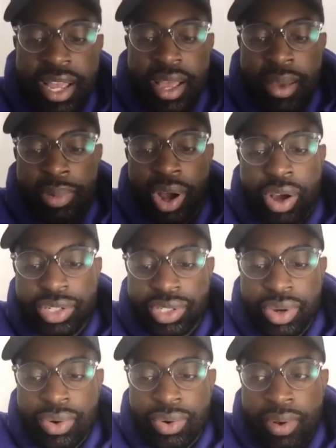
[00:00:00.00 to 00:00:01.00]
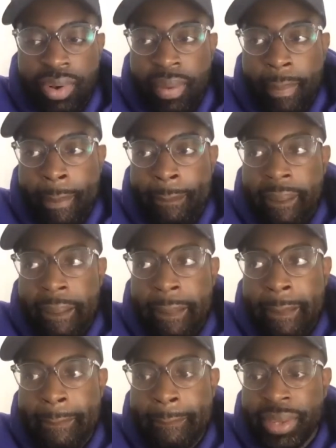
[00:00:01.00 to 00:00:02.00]
but also
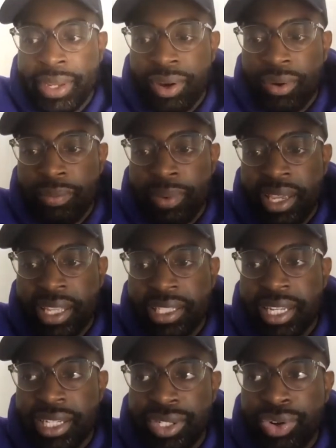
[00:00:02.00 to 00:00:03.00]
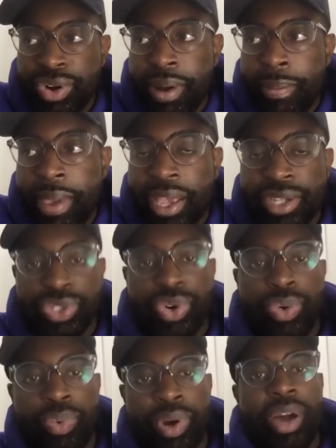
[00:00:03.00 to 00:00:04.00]
being intentional about making sure
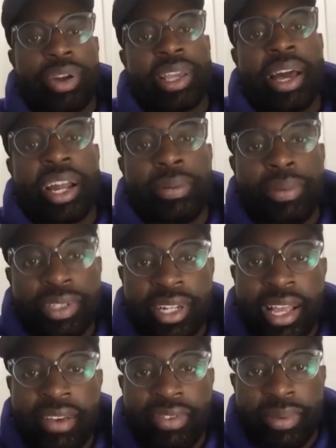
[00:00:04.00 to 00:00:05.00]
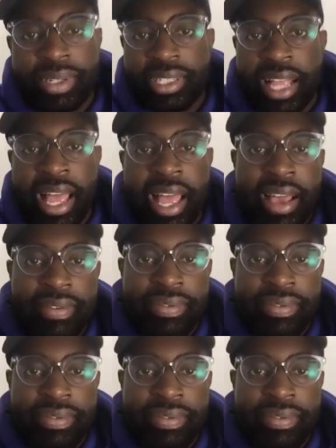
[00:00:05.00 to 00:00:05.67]
we're held accountable to that from a staff,